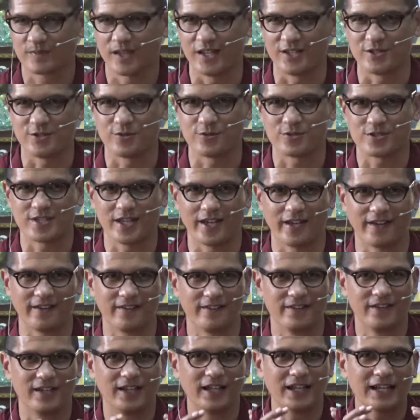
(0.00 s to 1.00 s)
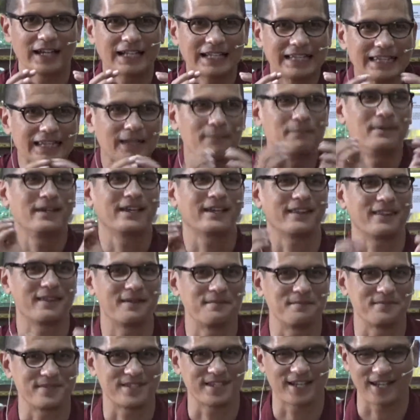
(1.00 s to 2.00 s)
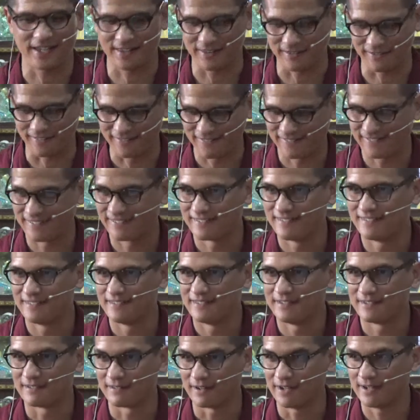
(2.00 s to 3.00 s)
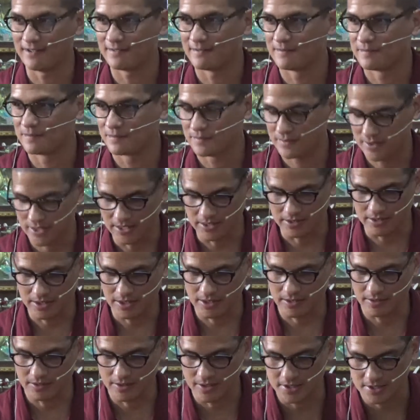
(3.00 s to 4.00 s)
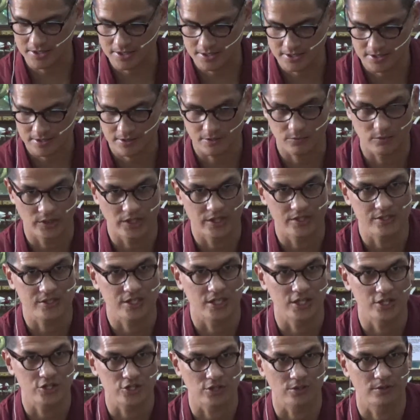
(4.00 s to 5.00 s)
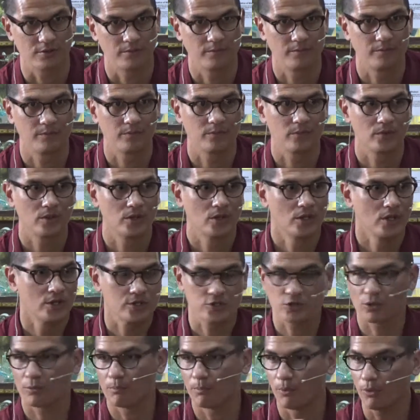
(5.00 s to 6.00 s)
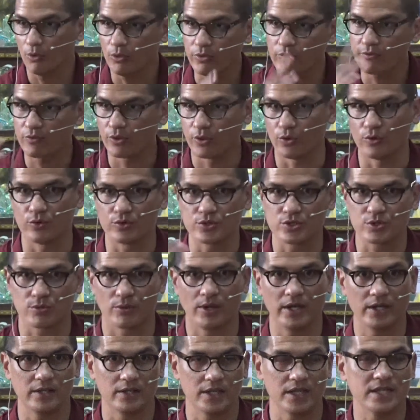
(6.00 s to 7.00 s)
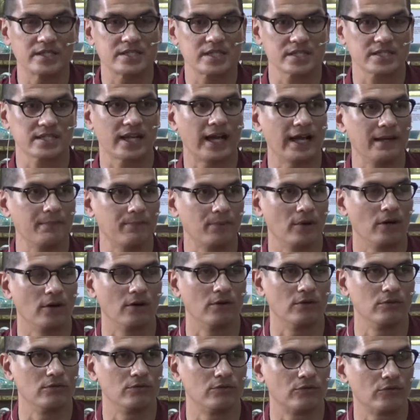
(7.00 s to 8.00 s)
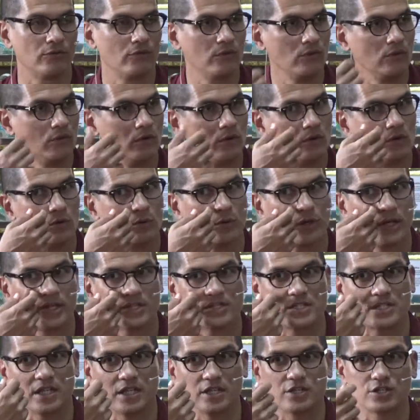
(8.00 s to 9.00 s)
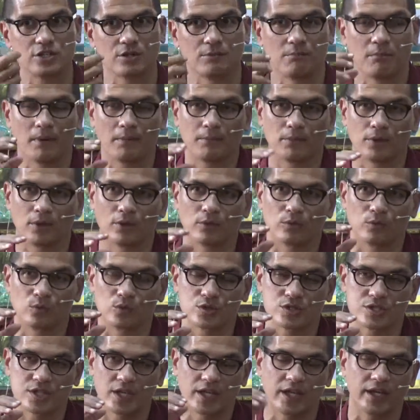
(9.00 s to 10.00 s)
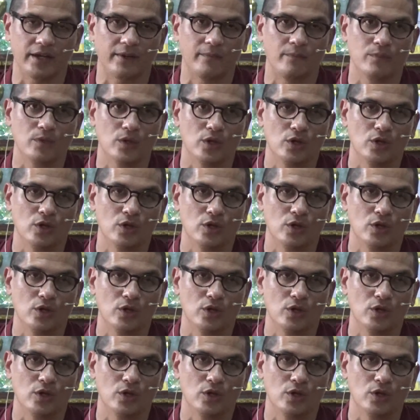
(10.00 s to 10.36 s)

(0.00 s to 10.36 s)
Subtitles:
as you say, clubbing them together, right, in this renunciation. So both of those, right, it's a type of renunciation. Remember, we're saying